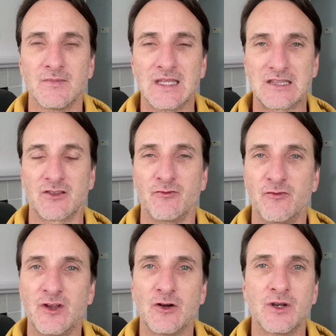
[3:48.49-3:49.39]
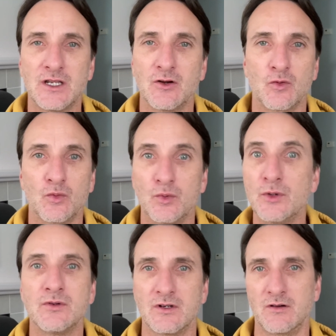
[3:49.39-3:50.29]
at the very
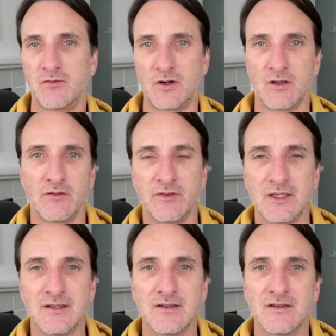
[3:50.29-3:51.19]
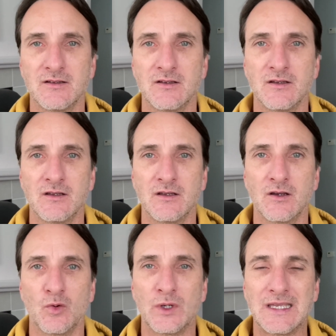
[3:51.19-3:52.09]
root of all of it,
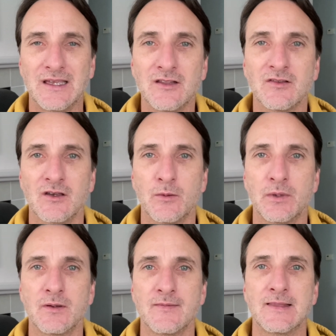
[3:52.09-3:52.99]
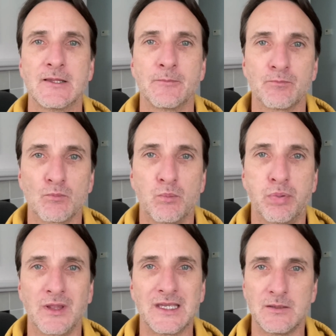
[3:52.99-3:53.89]
we end up
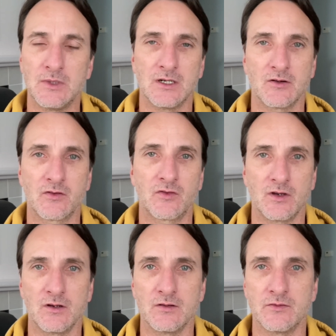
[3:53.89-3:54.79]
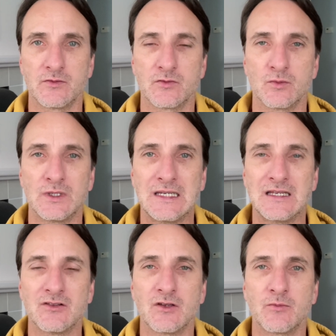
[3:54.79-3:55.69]
blaming ourselves. We
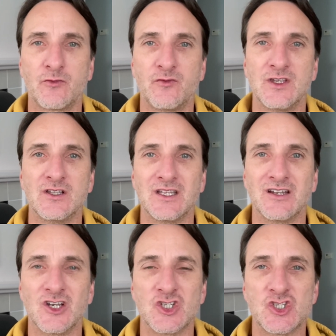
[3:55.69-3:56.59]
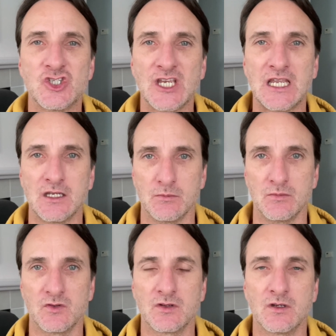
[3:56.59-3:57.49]
end up feeling
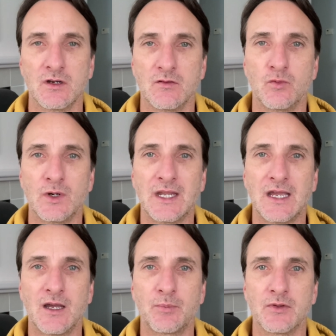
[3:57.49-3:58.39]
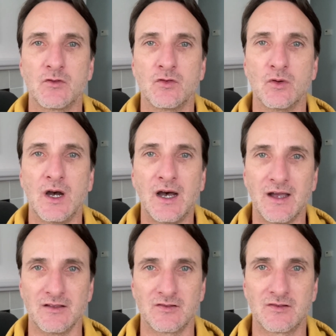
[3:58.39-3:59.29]
ashamed of what happened to
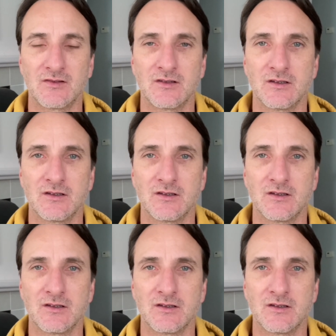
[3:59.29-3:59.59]
us.